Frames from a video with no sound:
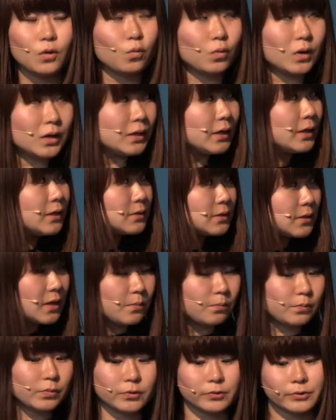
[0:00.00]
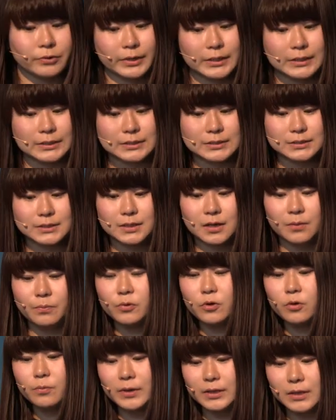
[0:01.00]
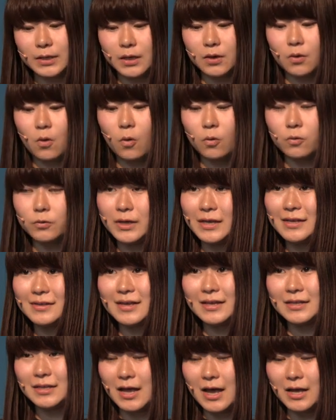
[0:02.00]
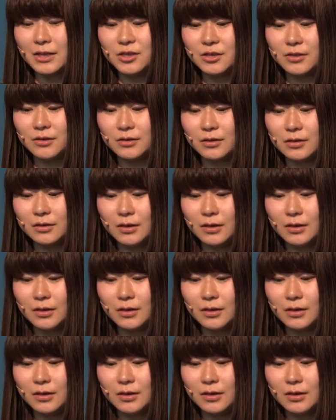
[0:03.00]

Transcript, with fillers: One example is a property called isAttached,